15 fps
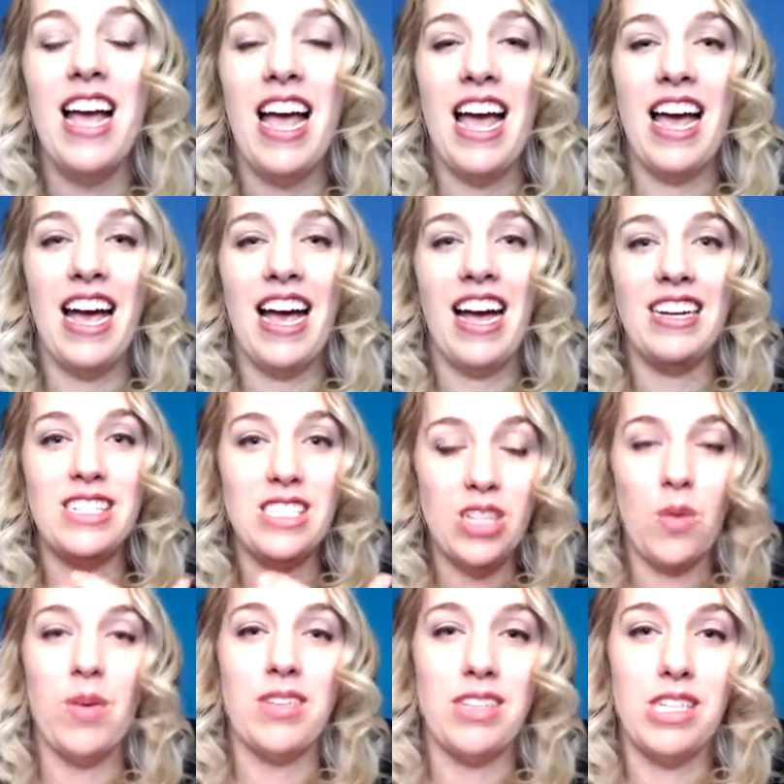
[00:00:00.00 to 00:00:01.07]
And
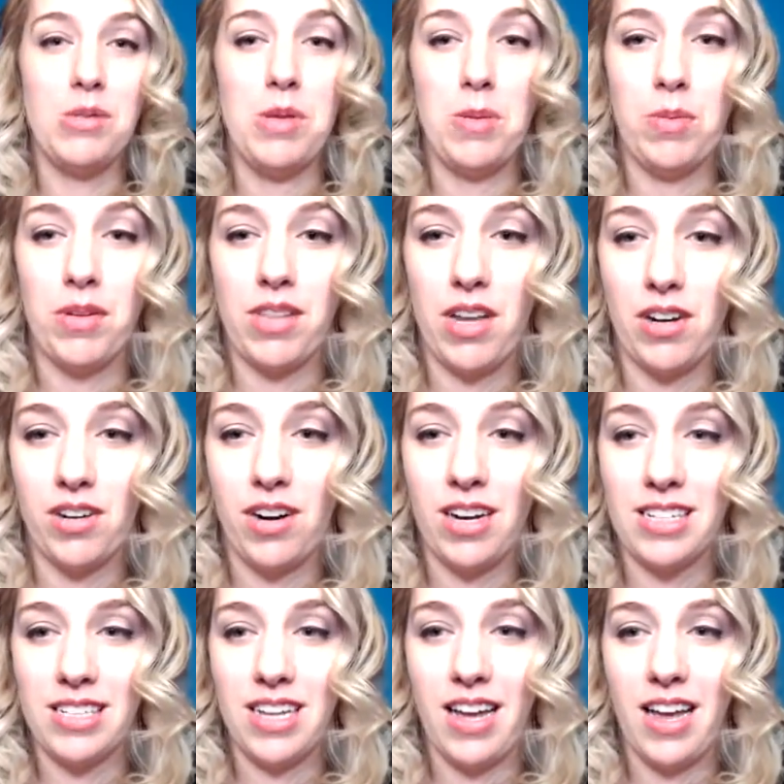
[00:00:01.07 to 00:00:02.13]
so are these people that are
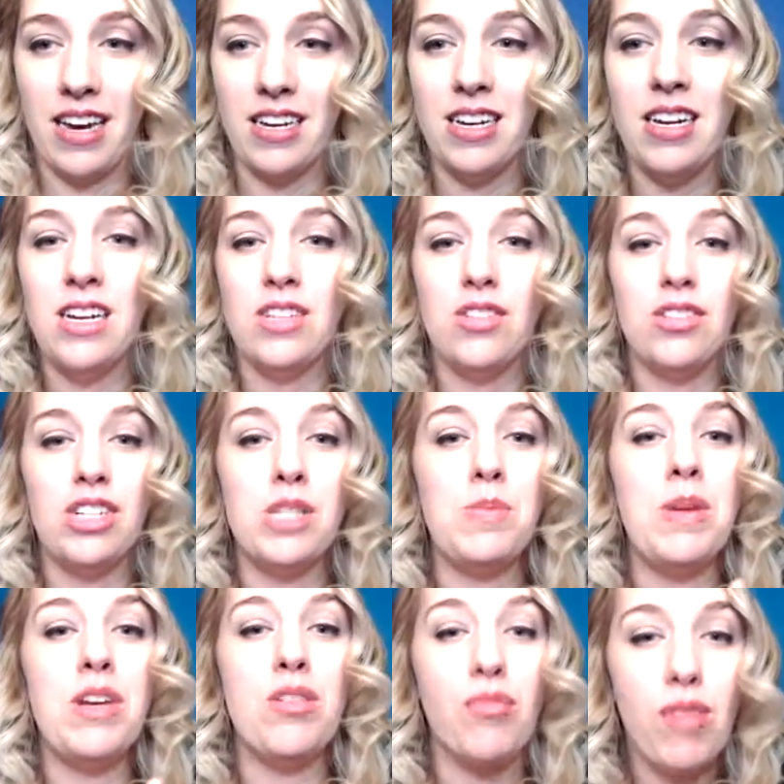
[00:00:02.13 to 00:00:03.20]
online. So just
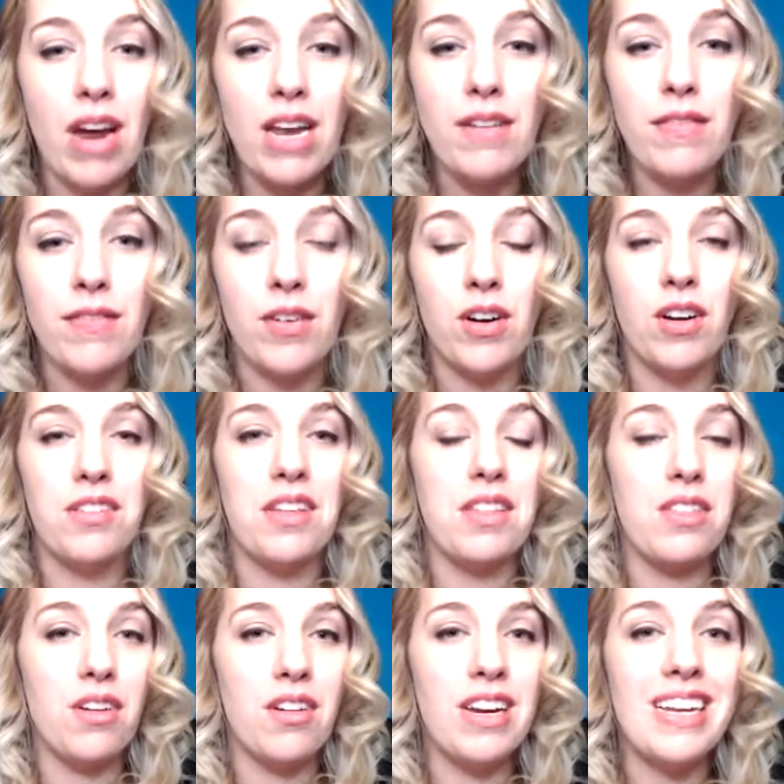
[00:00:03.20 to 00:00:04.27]
be grateful that
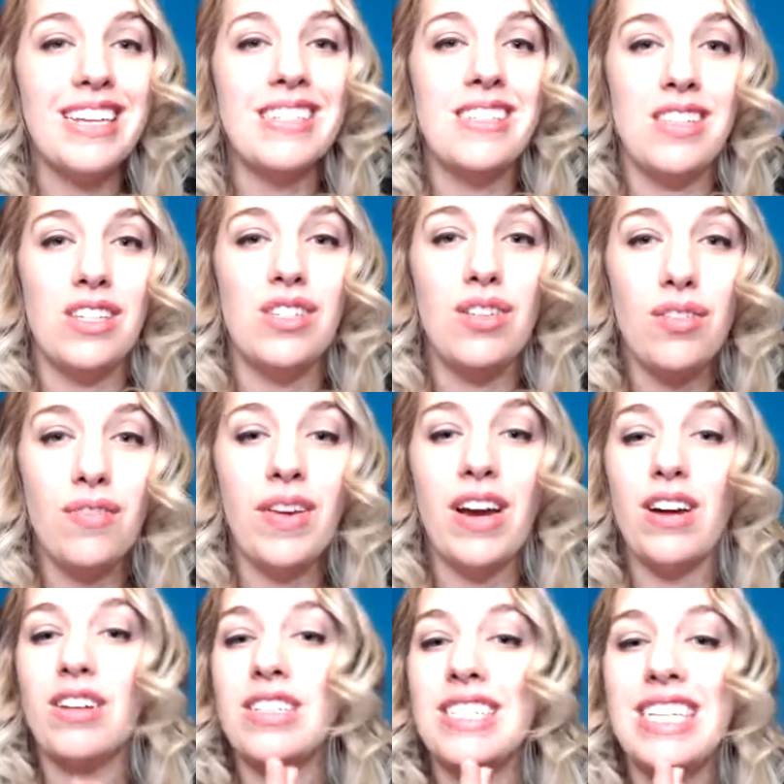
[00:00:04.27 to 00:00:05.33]
there is this
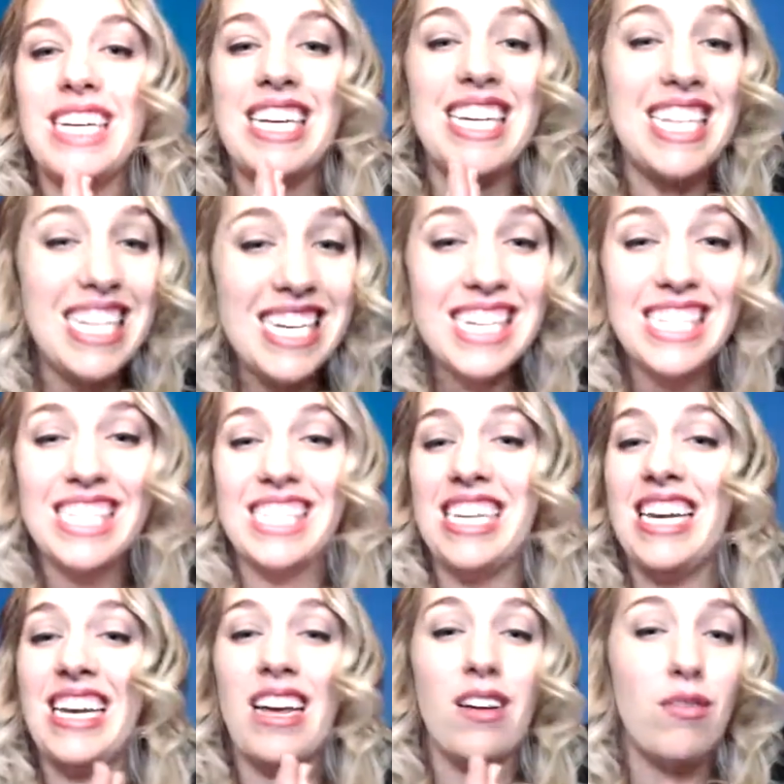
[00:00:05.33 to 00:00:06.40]
fairly
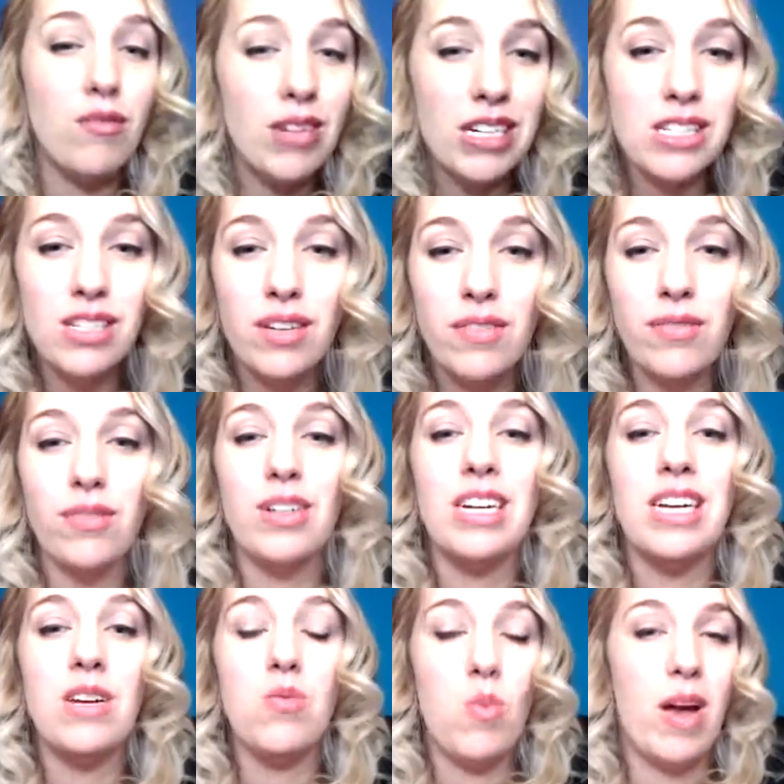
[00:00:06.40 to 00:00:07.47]
easy and
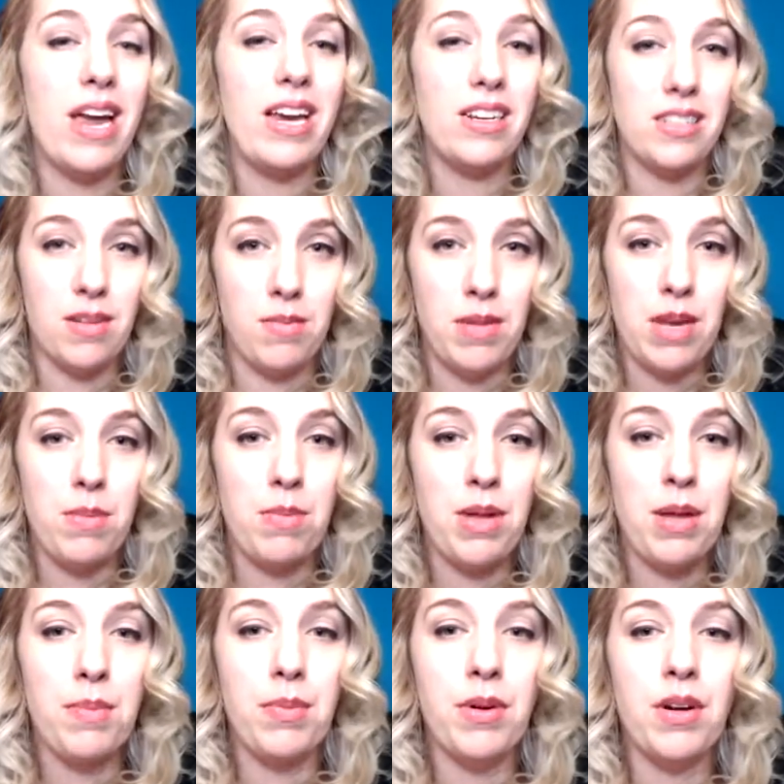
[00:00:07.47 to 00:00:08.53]
risk-free way to meet
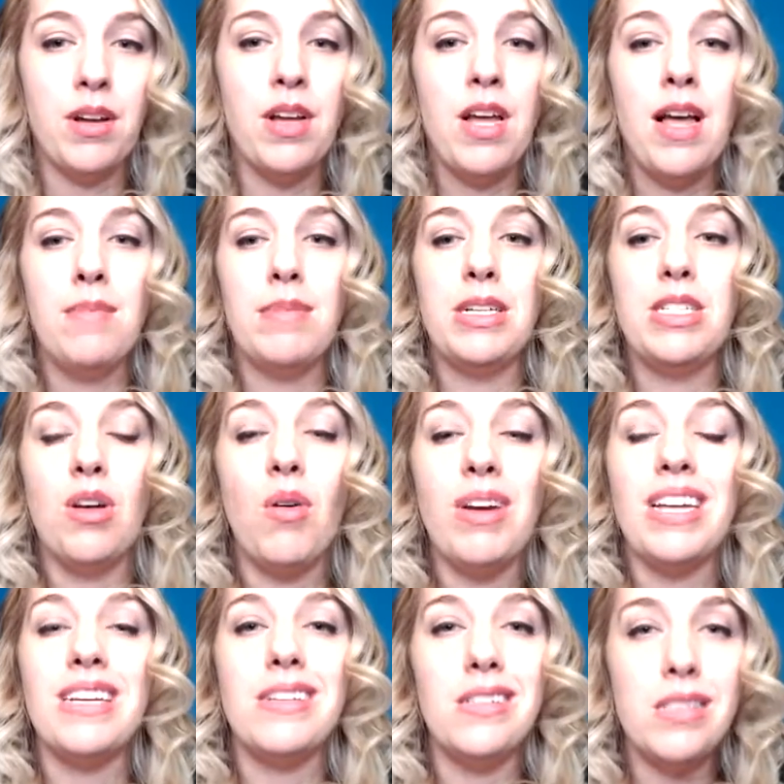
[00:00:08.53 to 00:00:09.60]
people, but don't
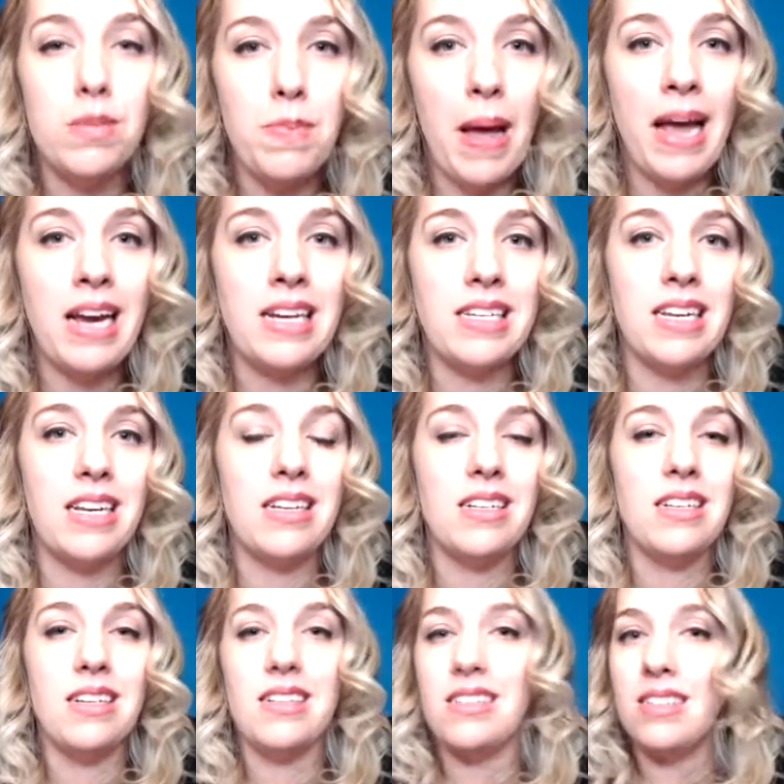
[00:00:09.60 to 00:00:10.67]
expect it
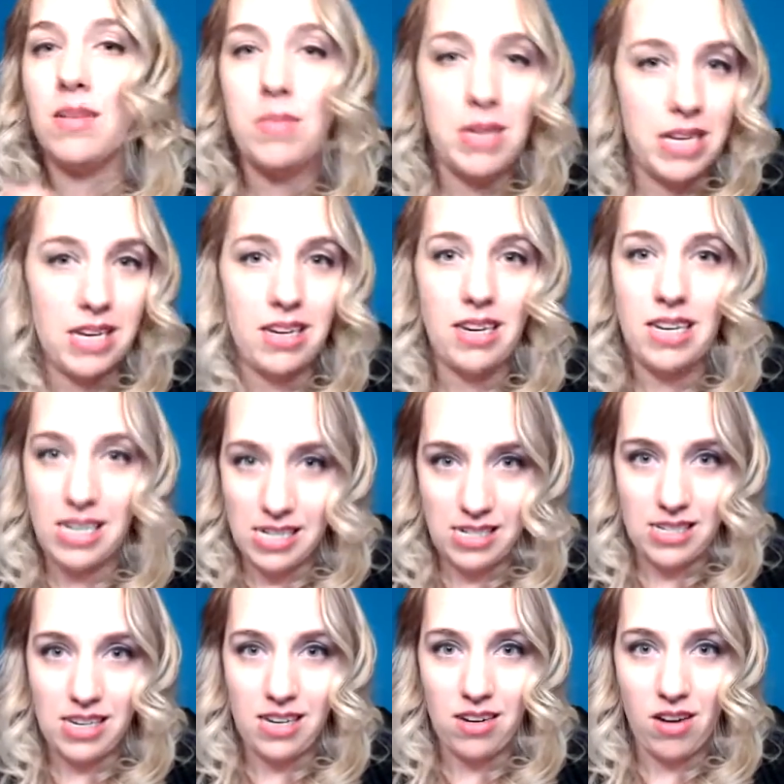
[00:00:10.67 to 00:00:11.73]
to be
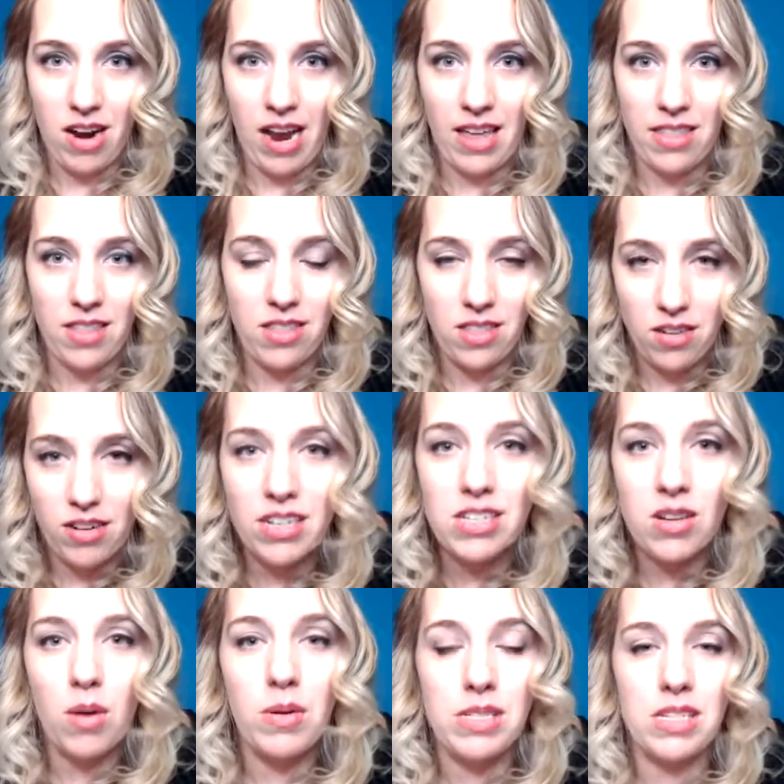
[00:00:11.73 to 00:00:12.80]
easy, okay? That there is
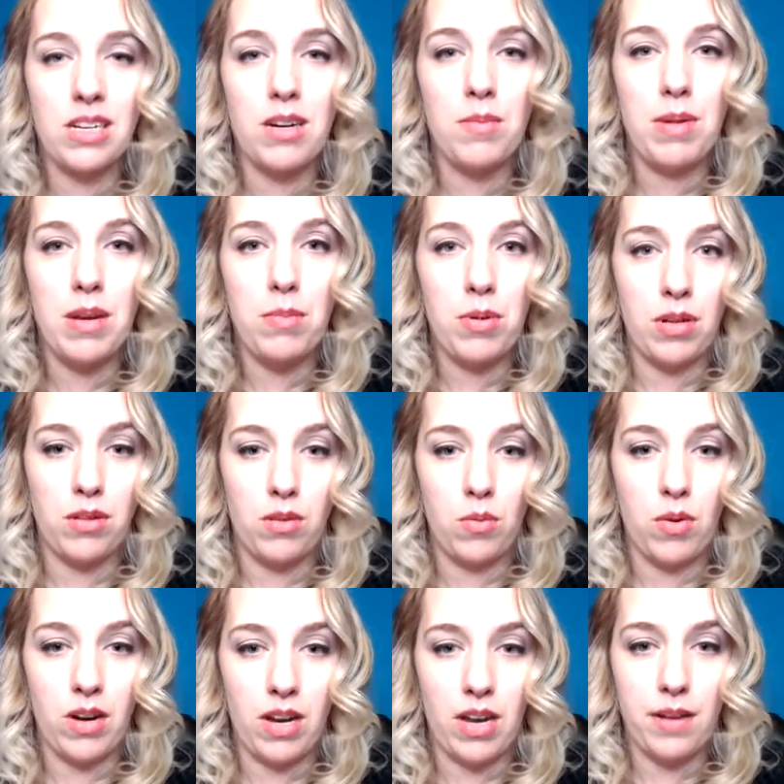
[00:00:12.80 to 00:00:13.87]
always going to be put the
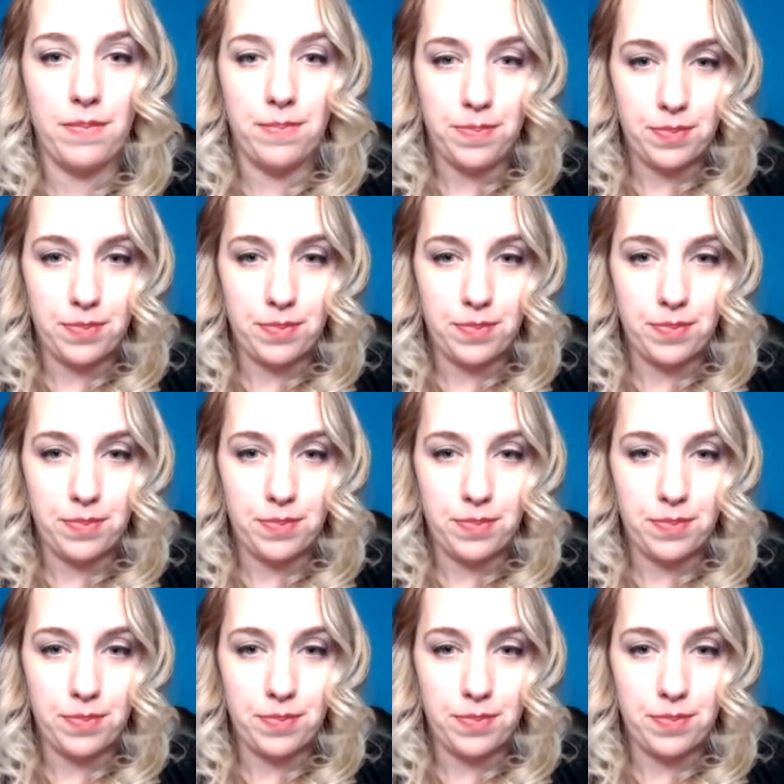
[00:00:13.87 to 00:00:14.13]
work in.